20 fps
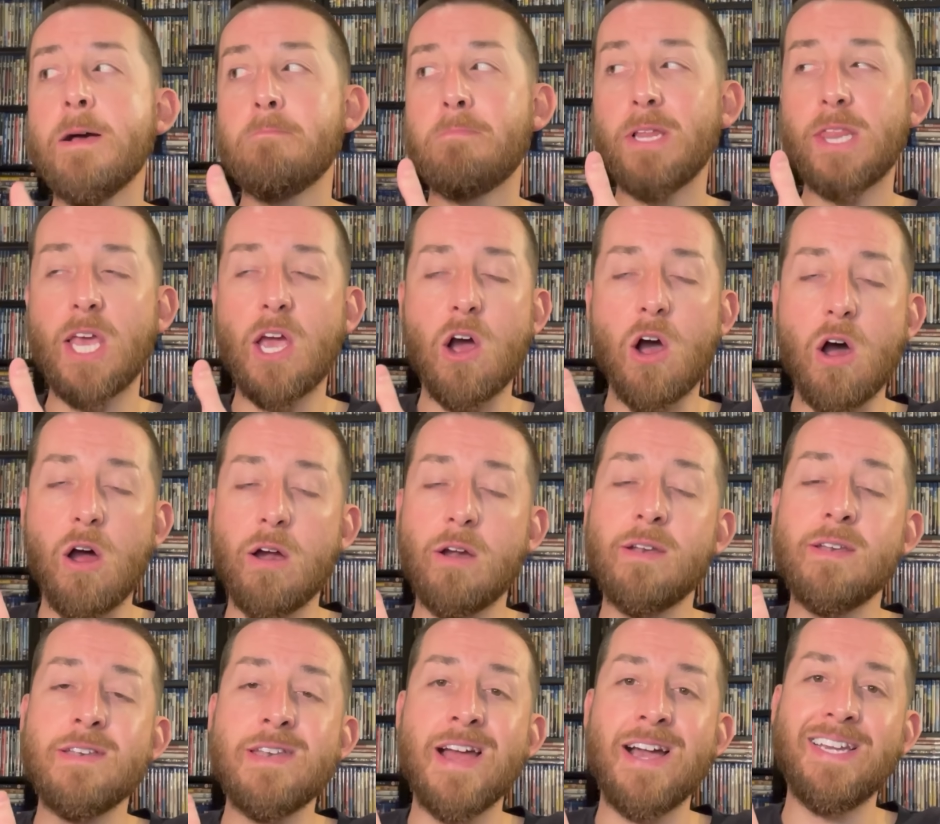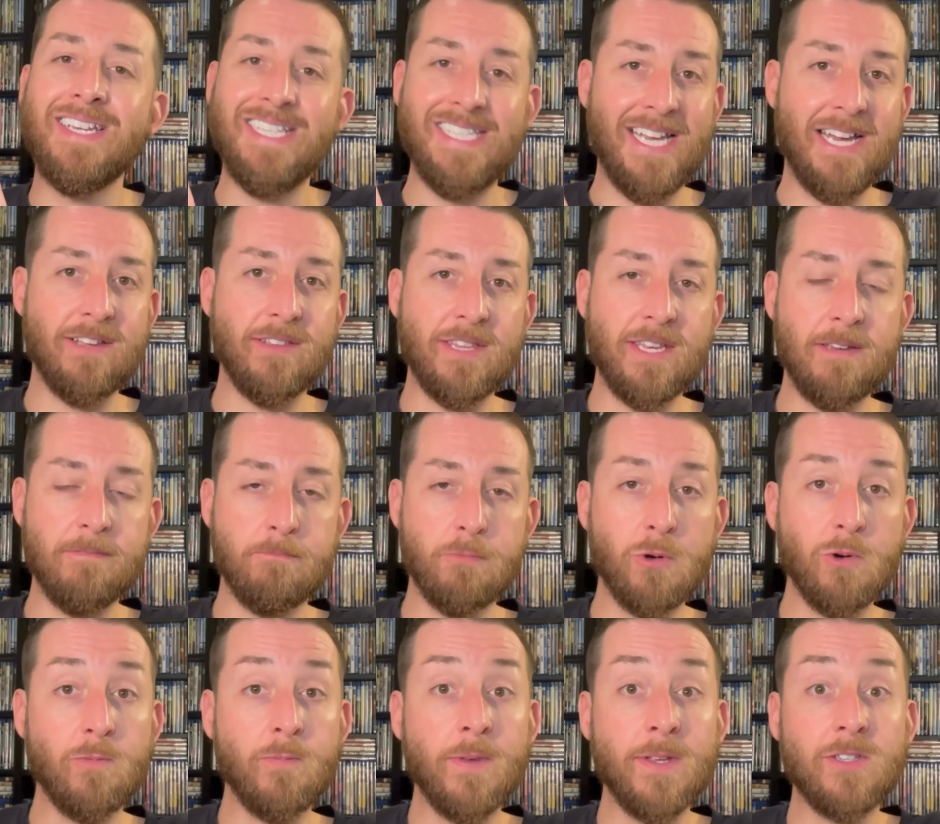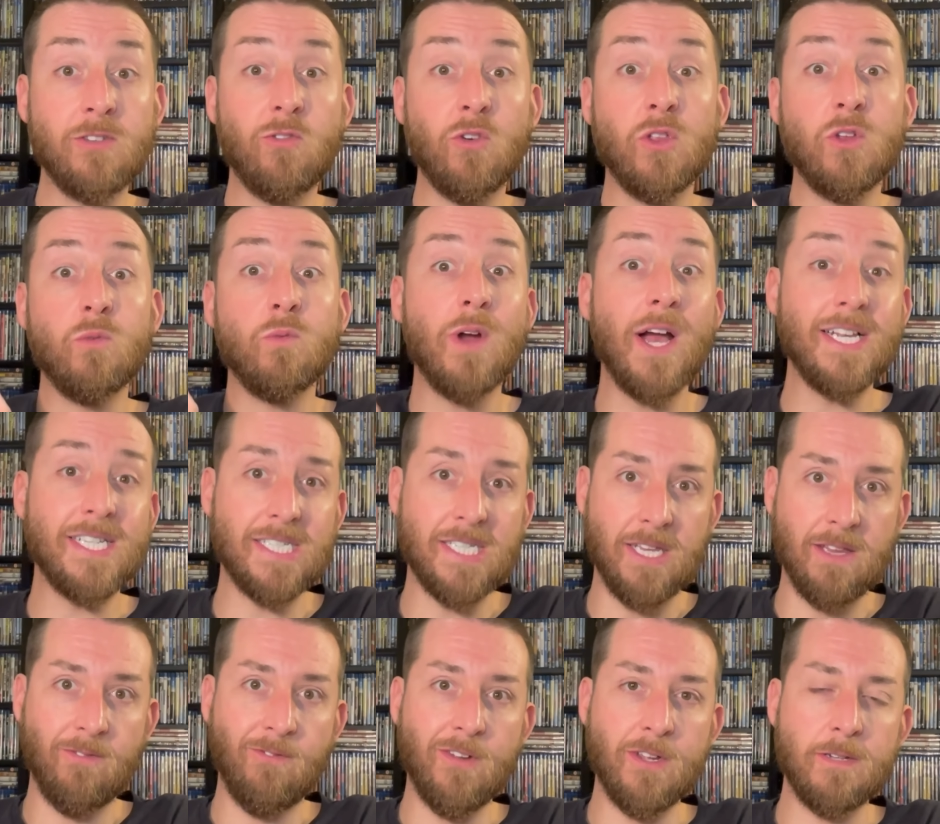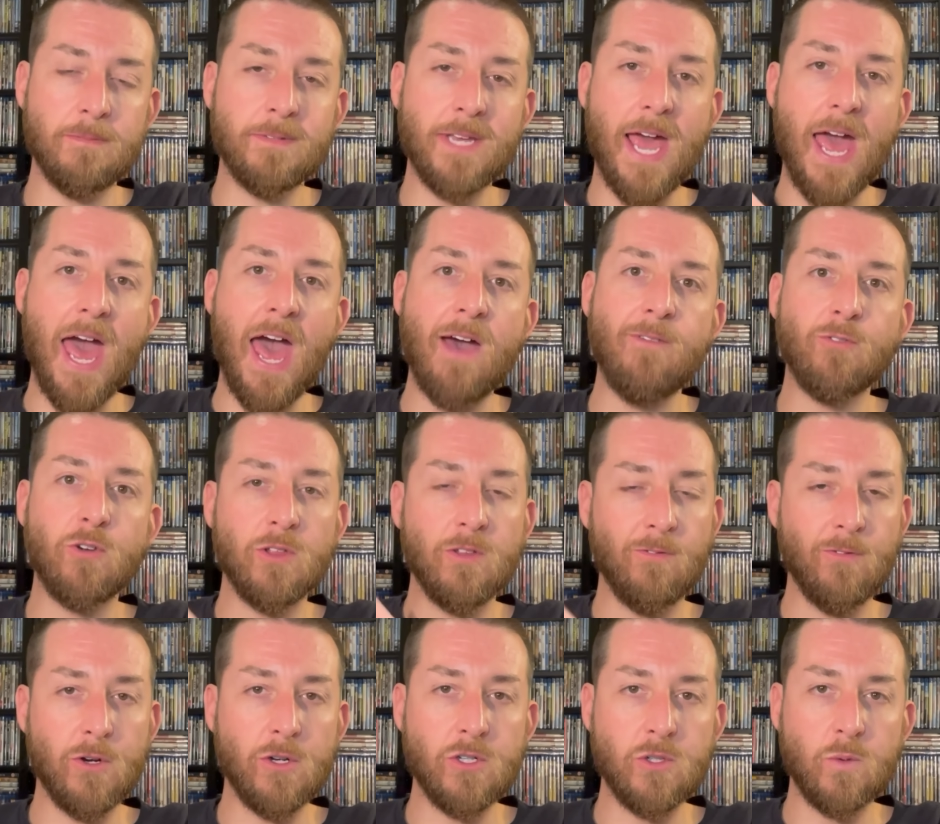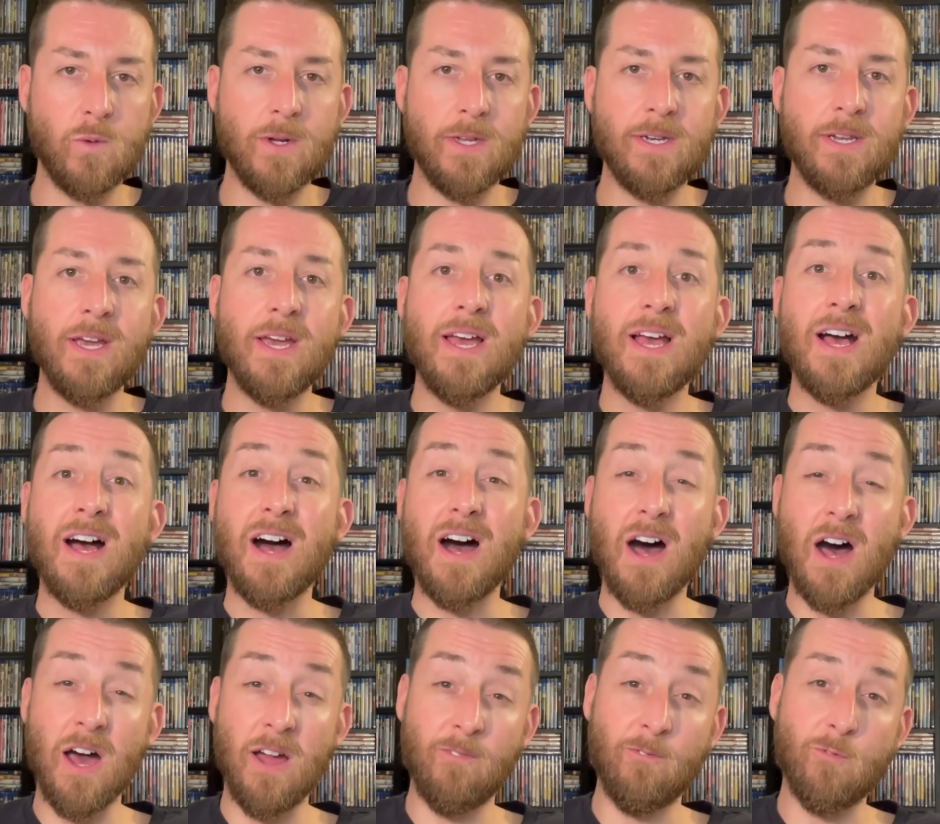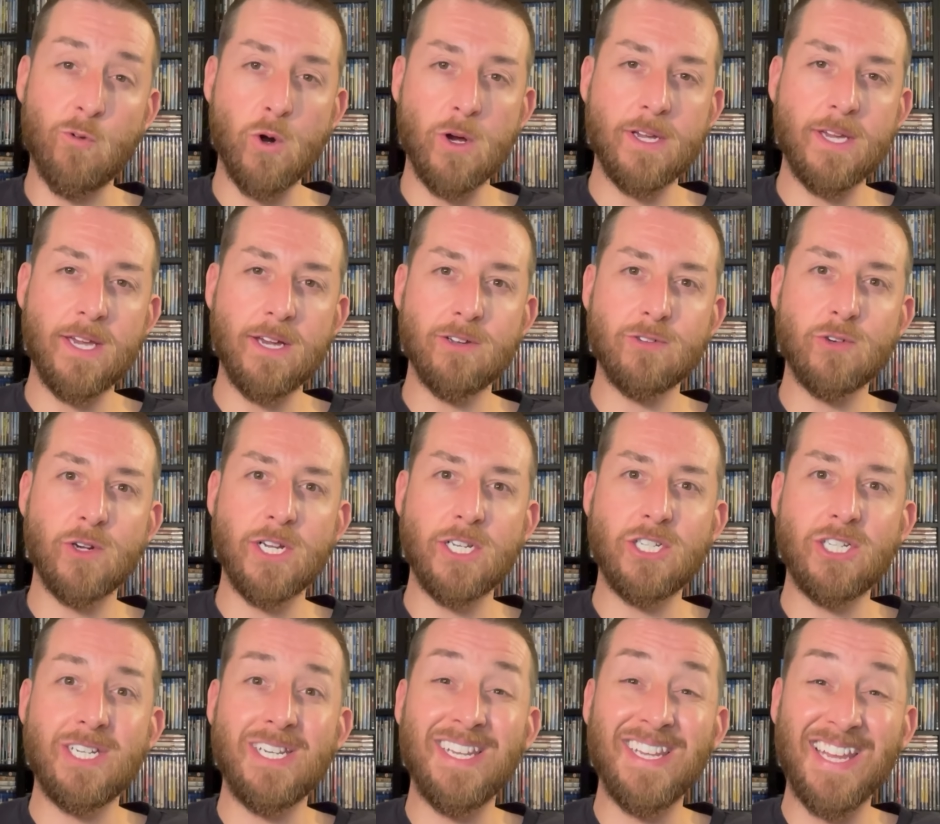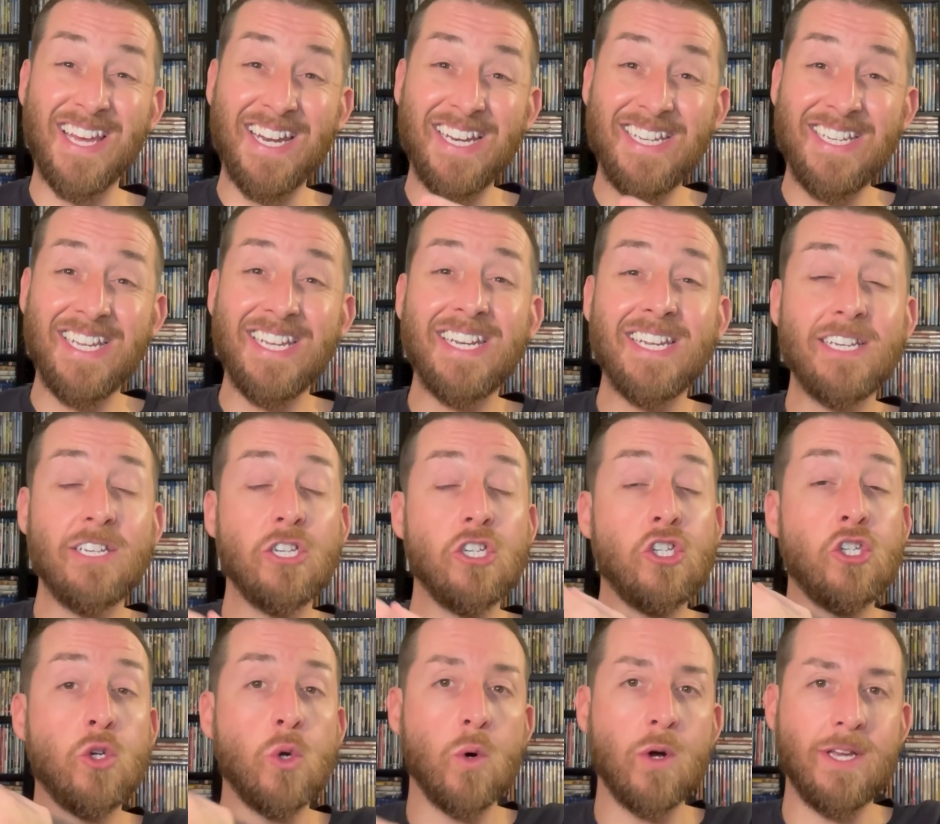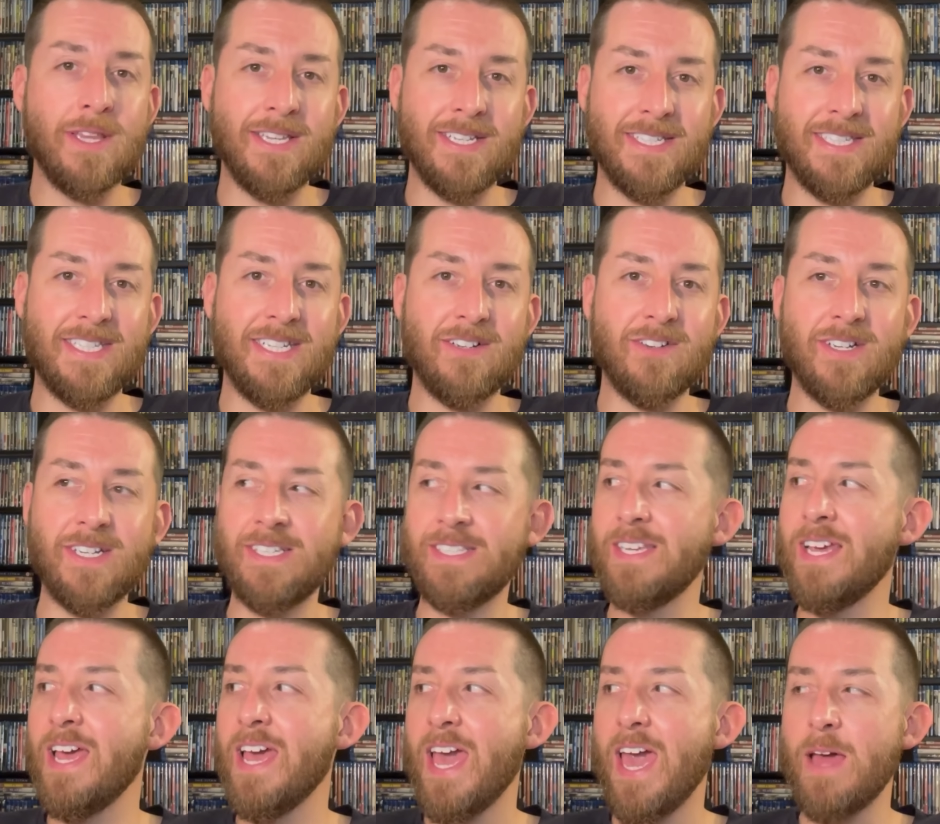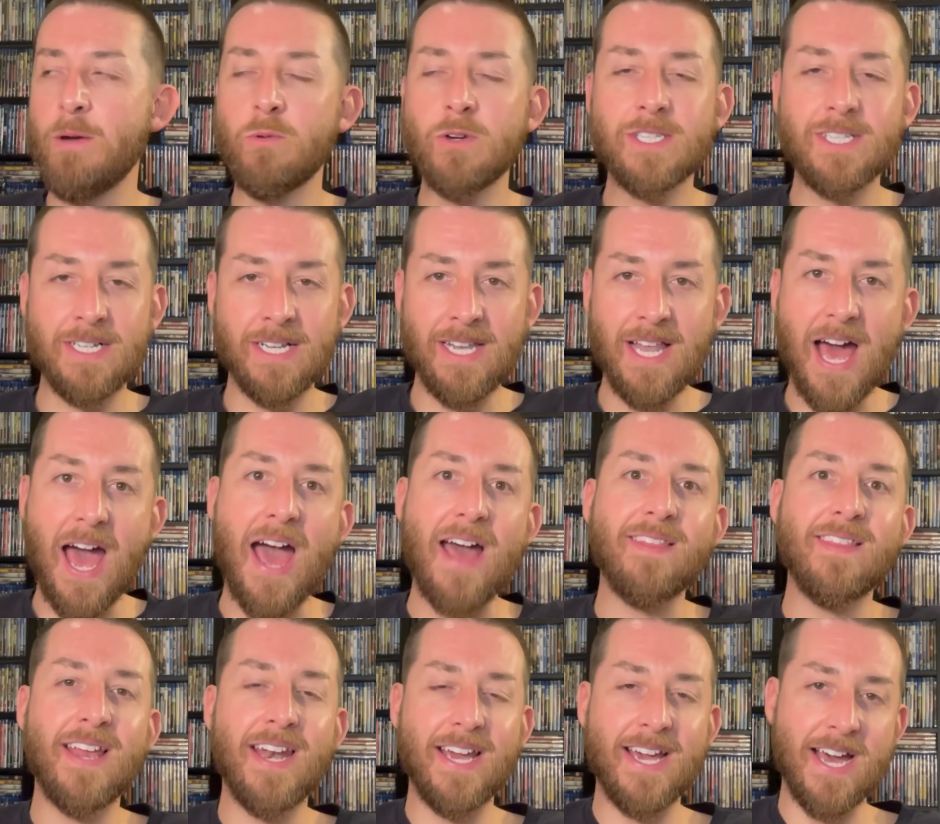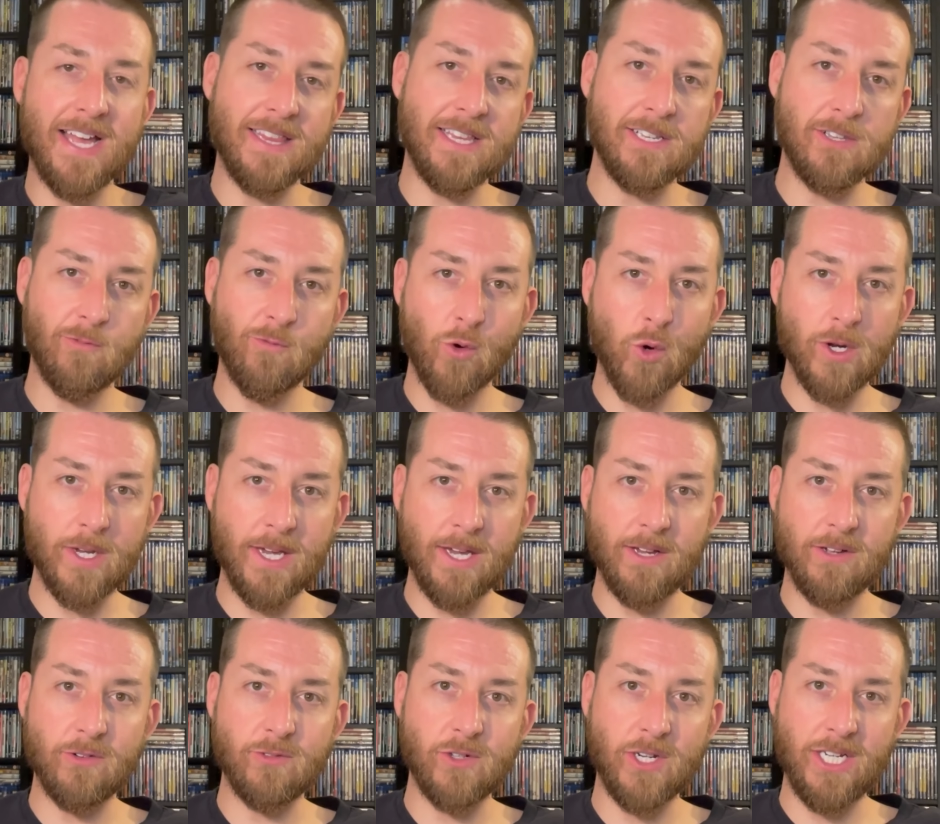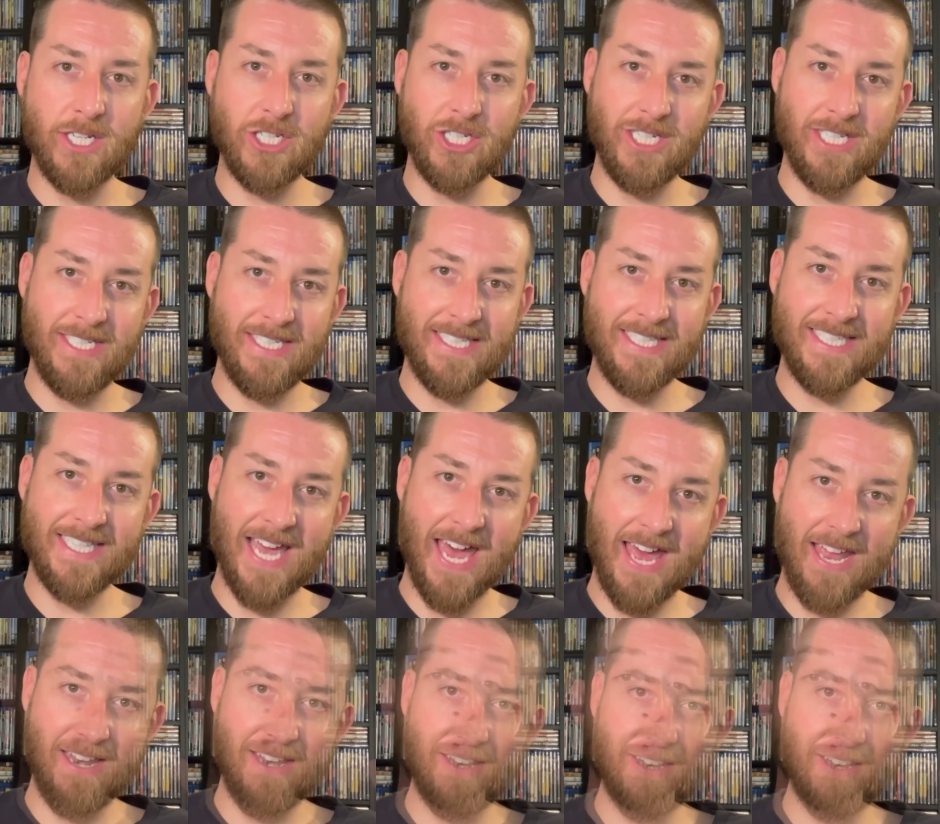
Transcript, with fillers: but they are nice, healthy improvements for the rest of the films after the first one on 4K Ultra HD that I did enjoy the series and was glad that I got this 4K Ultra HD set.